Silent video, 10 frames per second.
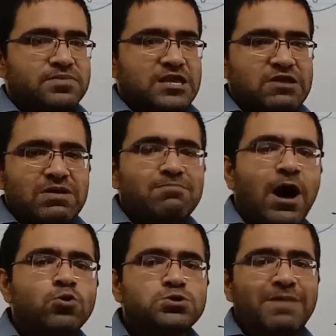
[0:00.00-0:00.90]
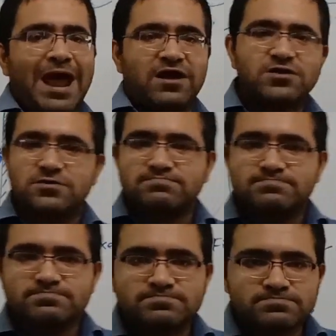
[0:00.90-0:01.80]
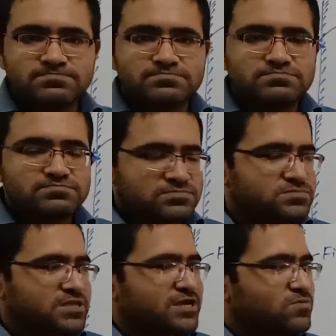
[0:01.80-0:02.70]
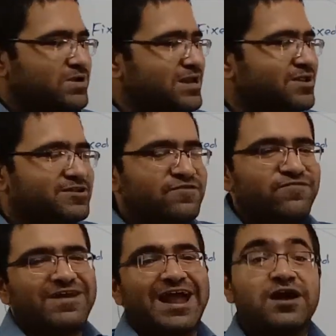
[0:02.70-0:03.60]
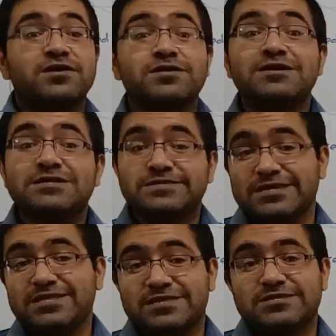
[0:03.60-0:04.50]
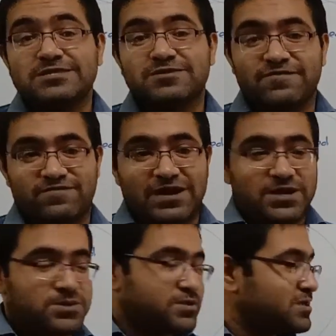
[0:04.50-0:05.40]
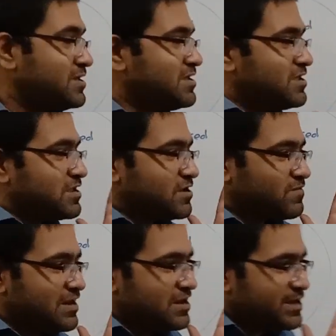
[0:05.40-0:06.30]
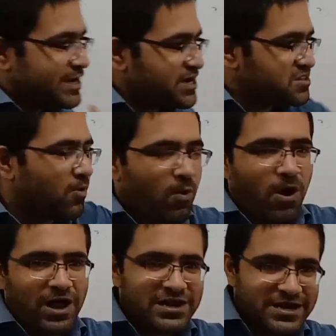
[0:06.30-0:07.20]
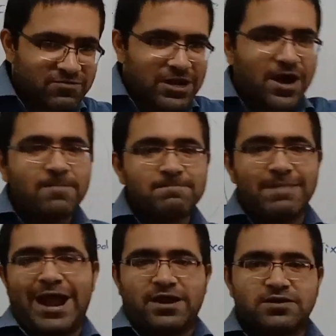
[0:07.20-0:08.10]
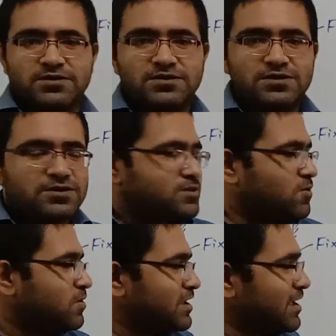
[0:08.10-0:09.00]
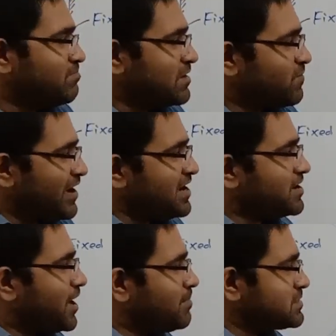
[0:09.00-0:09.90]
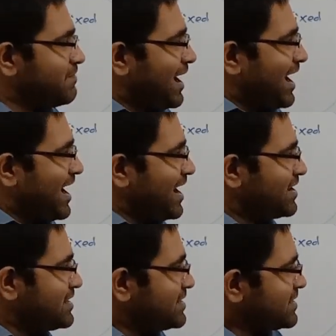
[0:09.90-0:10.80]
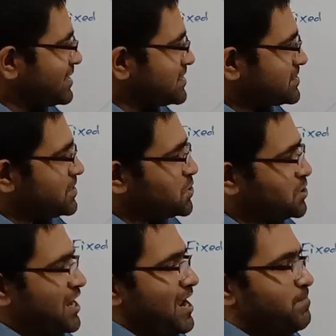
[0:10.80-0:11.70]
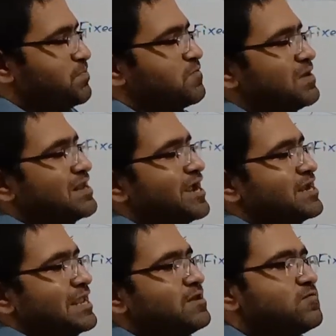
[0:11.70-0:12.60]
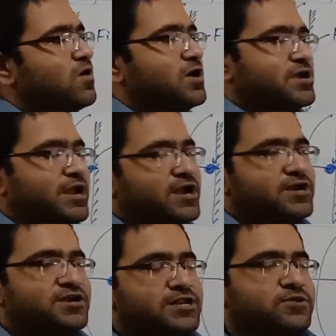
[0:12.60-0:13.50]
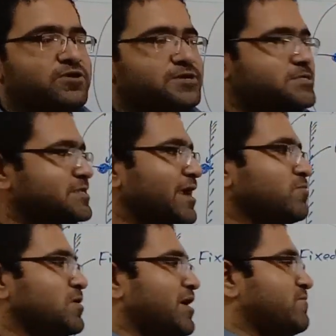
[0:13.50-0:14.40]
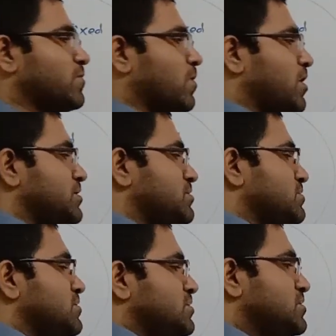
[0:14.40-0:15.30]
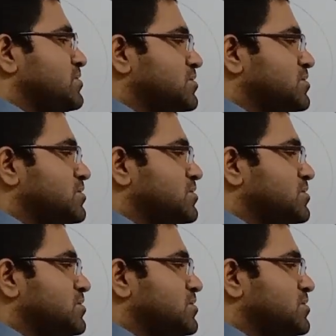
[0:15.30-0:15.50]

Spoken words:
It will bounce back. It will reflect. See, this is reflection. It will hit the wall, it will come back. Okay, but when it comes back, its shape will get inverted. Did you understand what I have drawn?